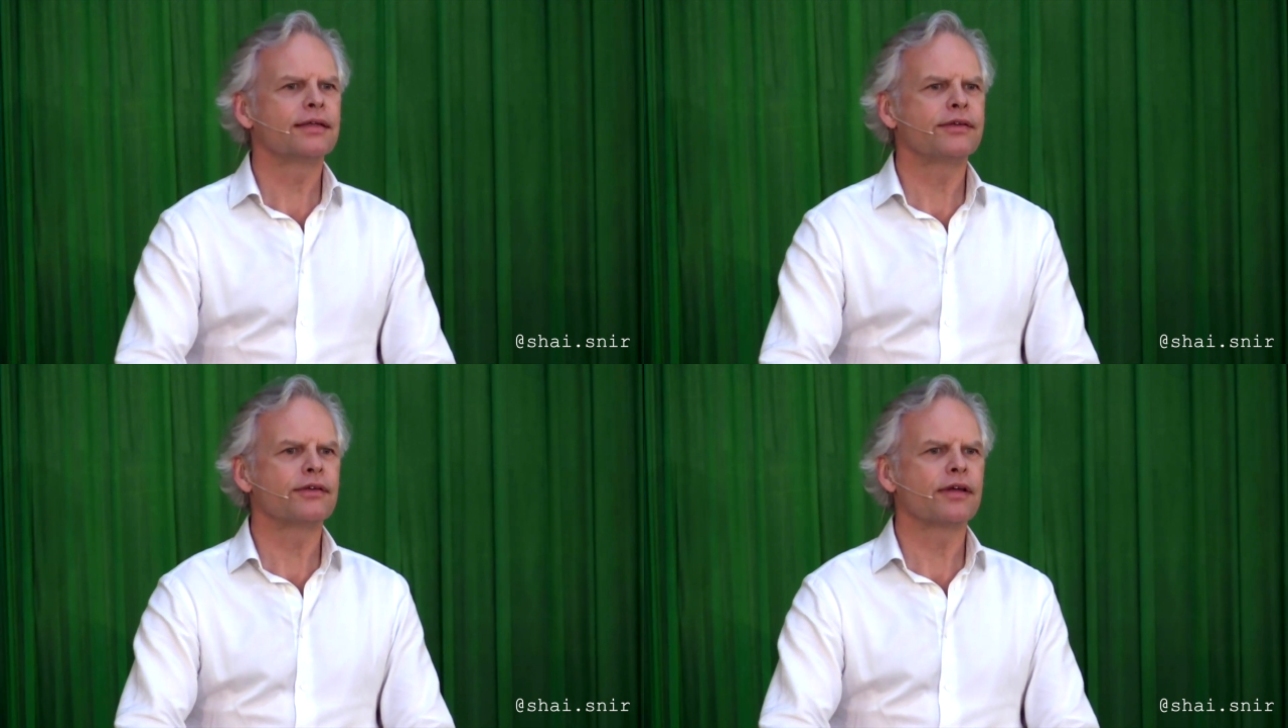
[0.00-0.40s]

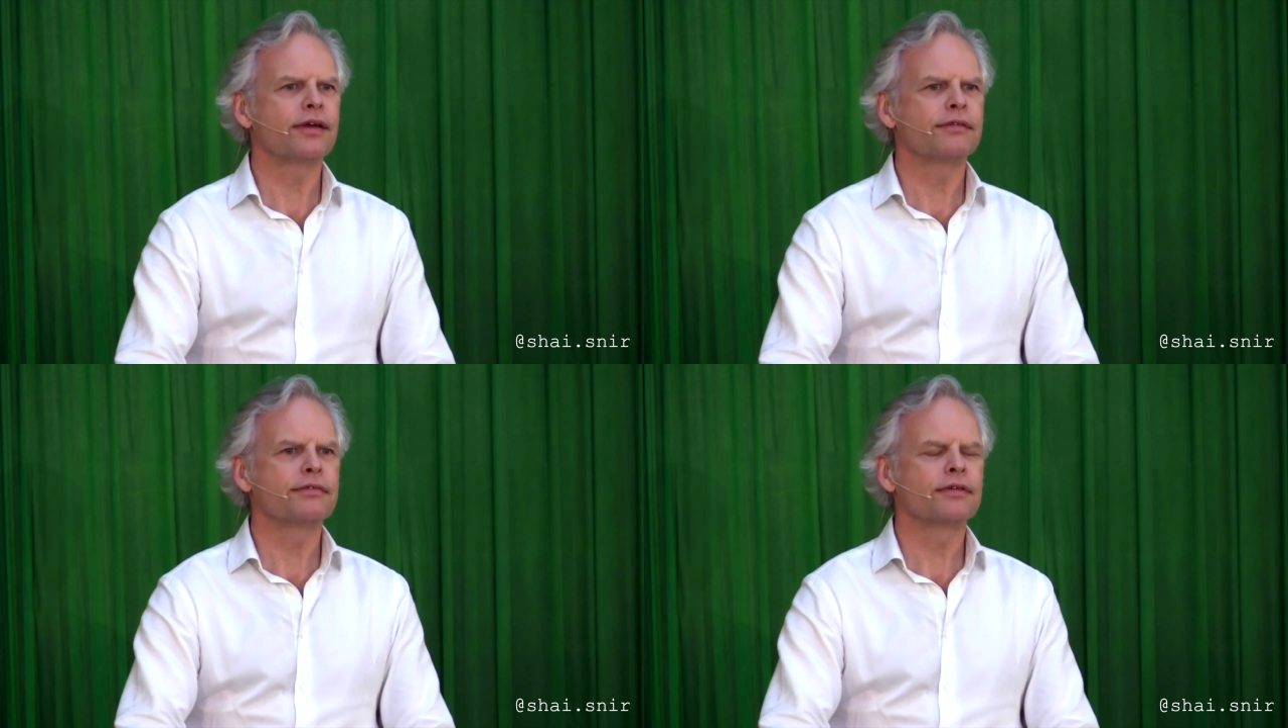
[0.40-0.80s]
in your
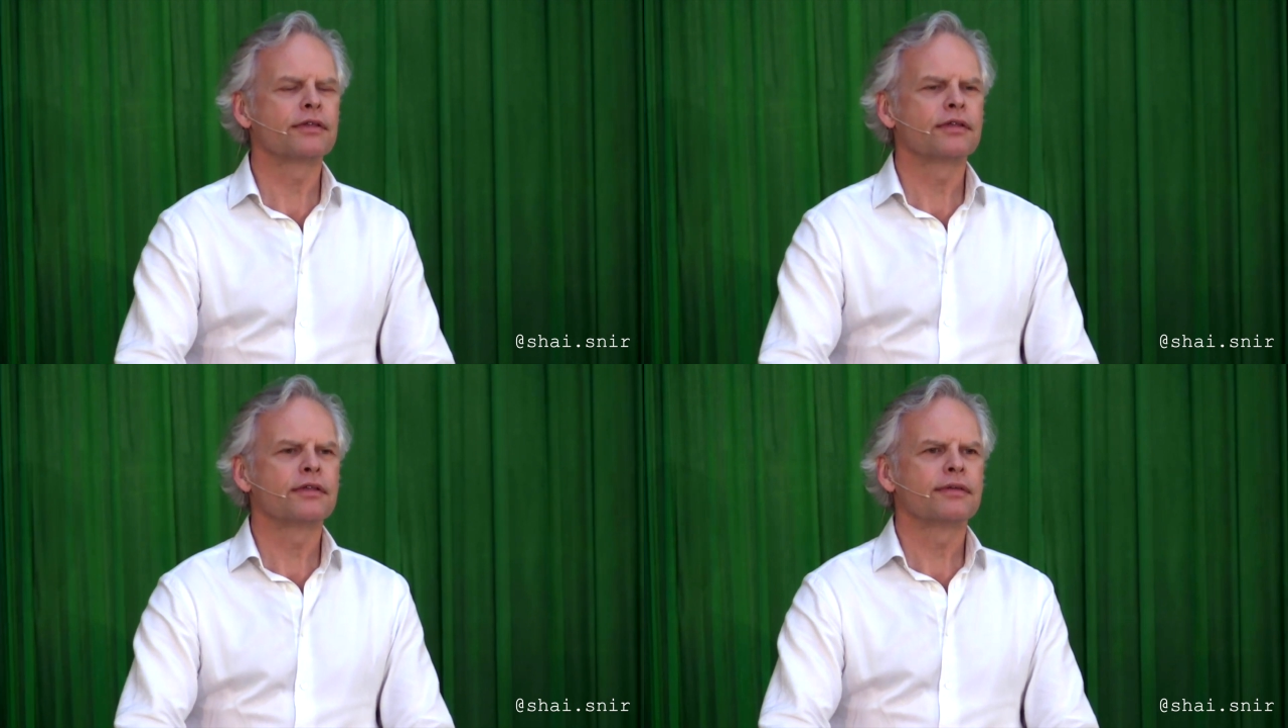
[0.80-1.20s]
life
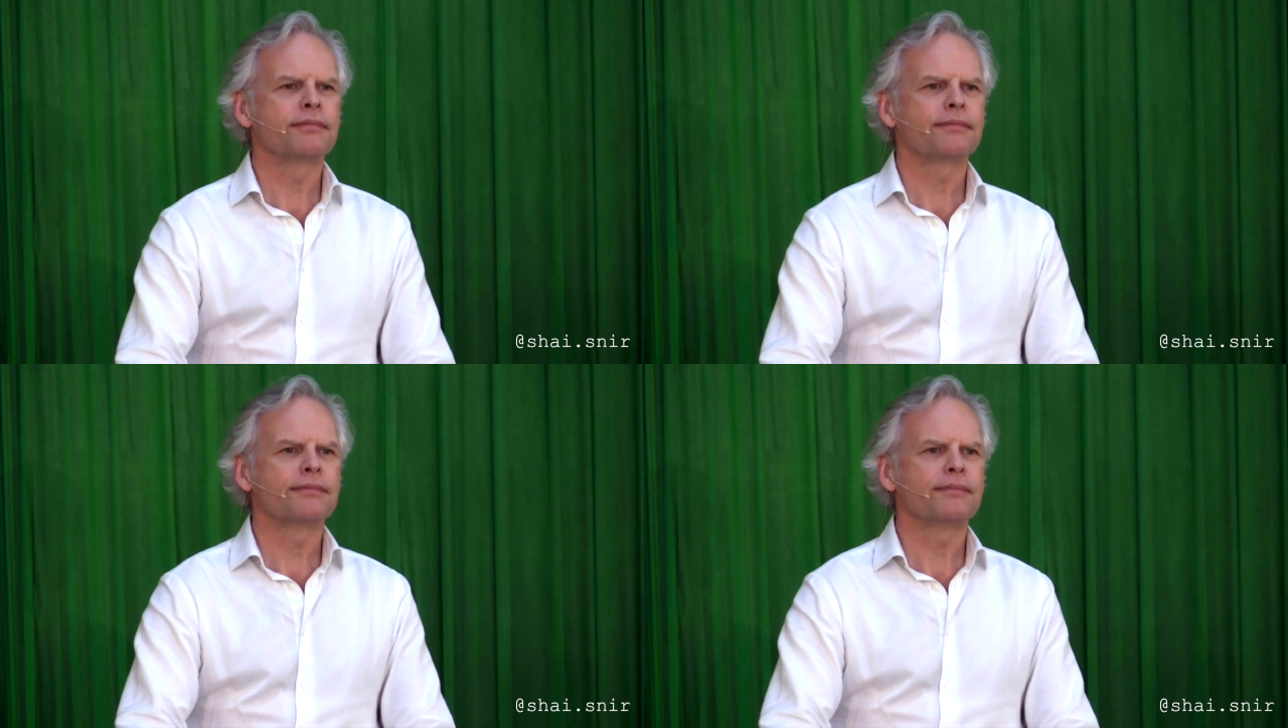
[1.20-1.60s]

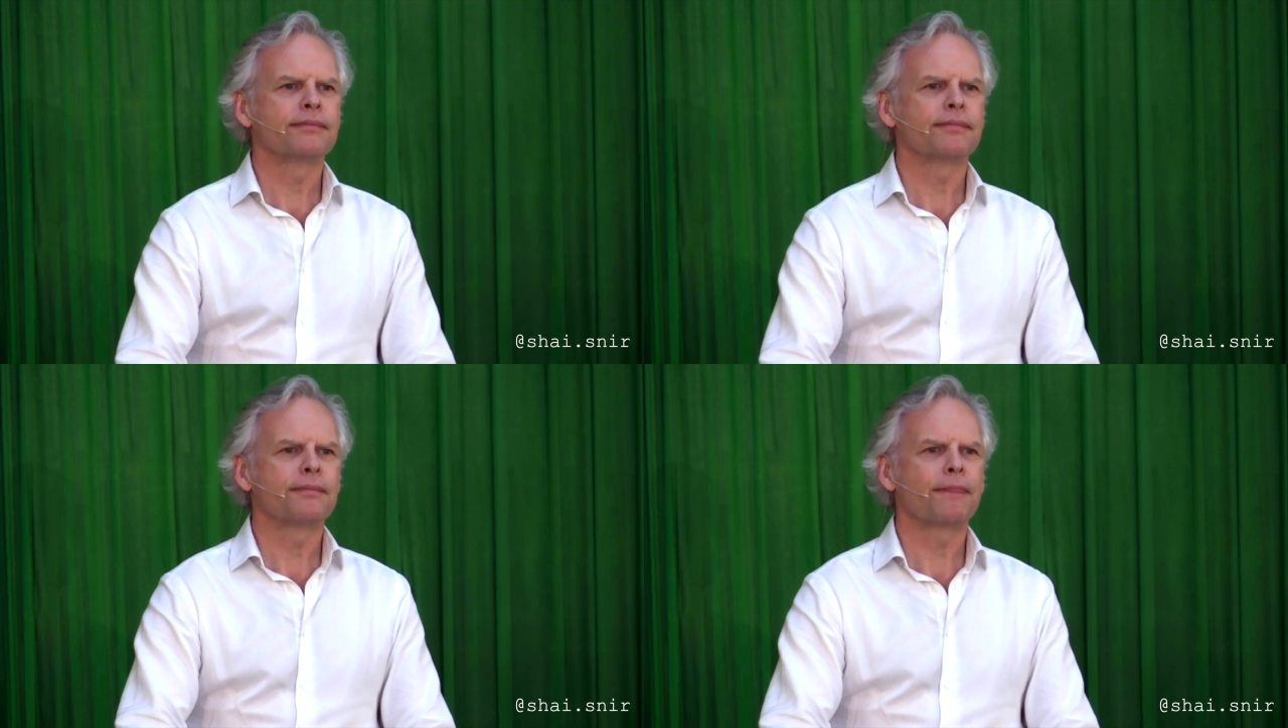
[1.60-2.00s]

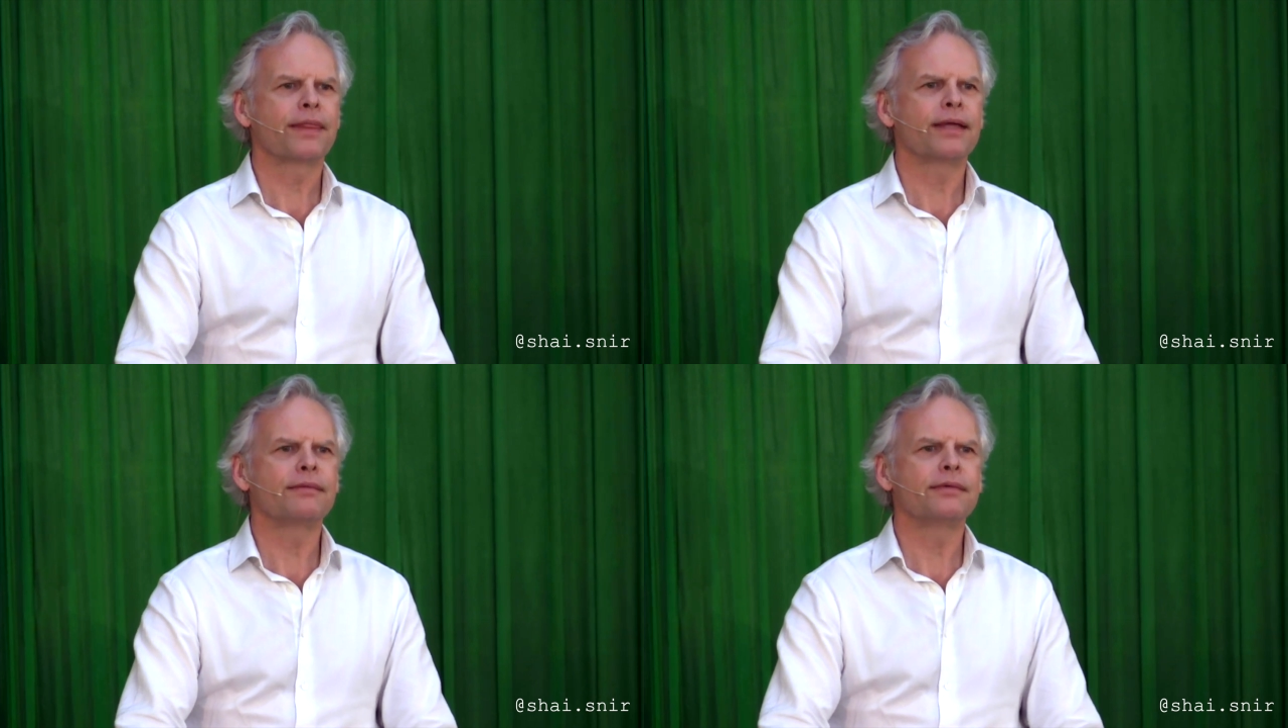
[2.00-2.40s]

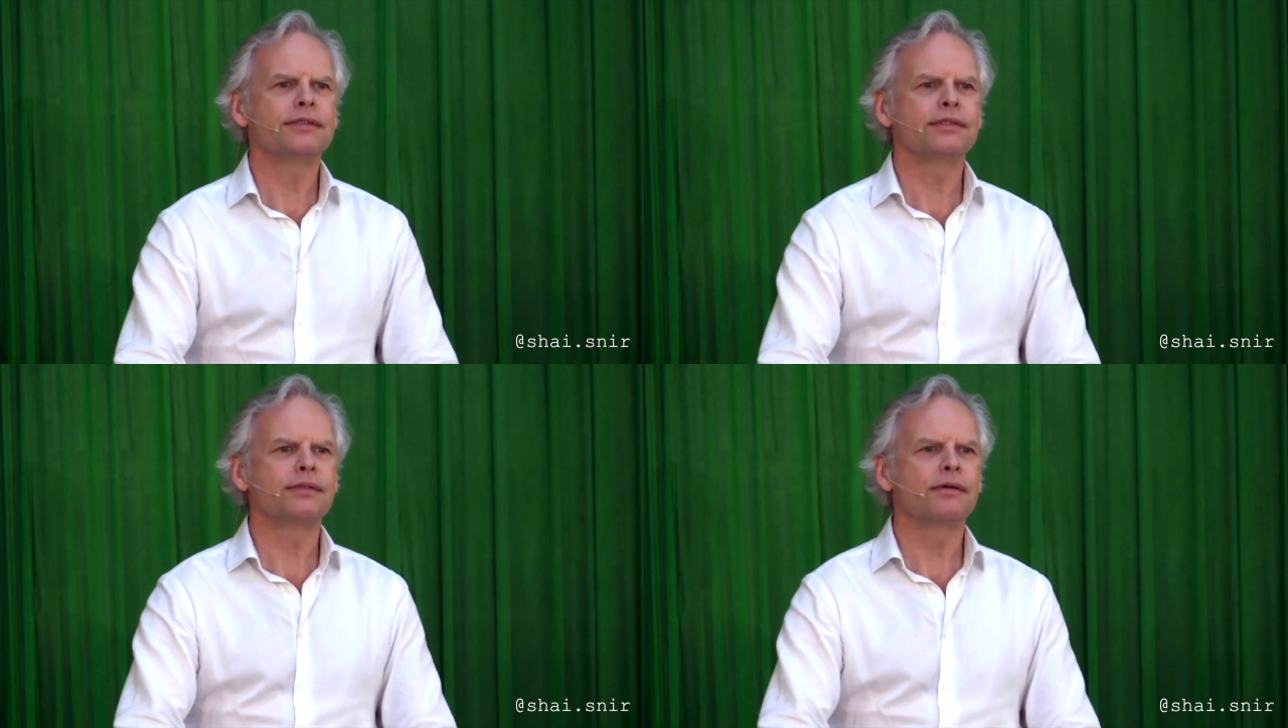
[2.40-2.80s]
in
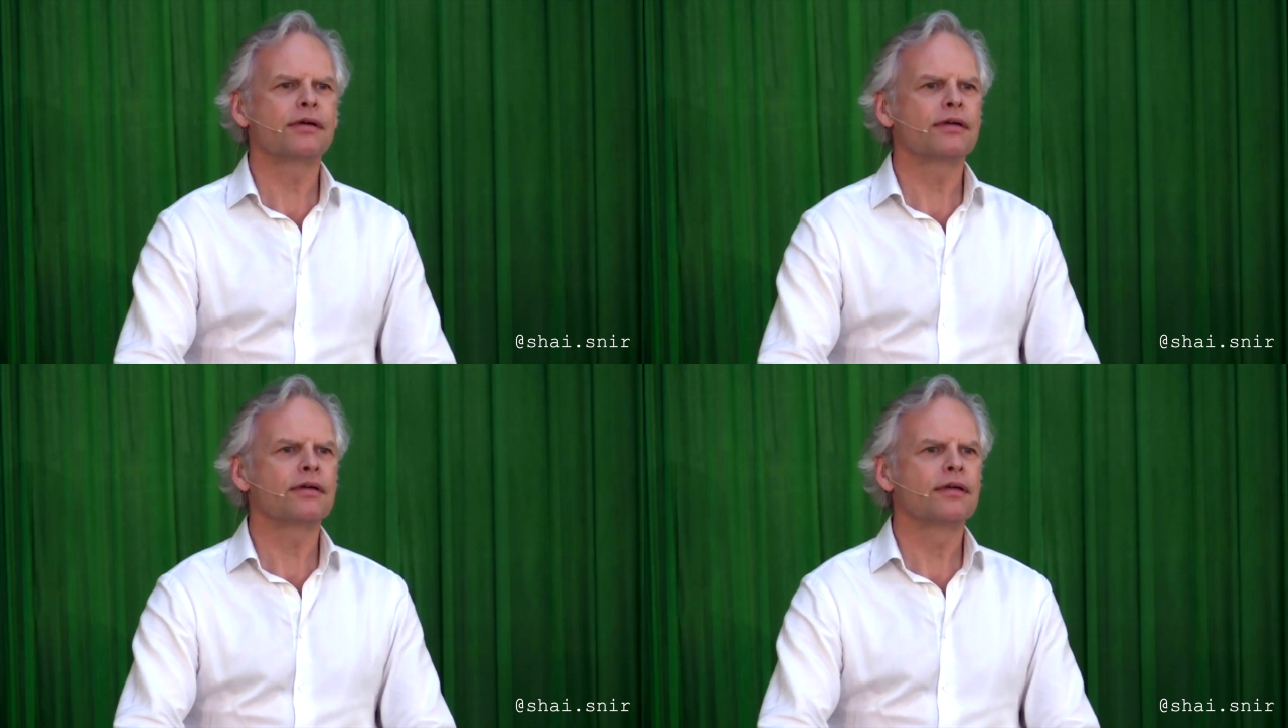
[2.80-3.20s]
which you
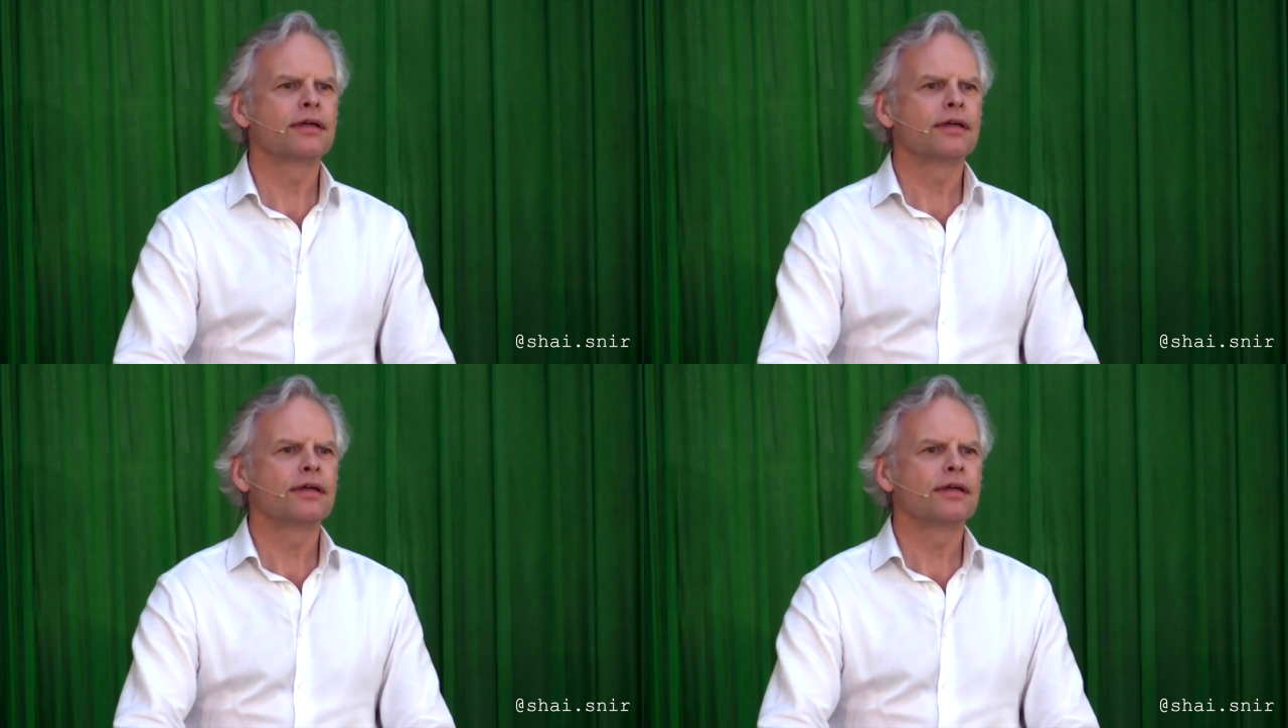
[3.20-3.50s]
are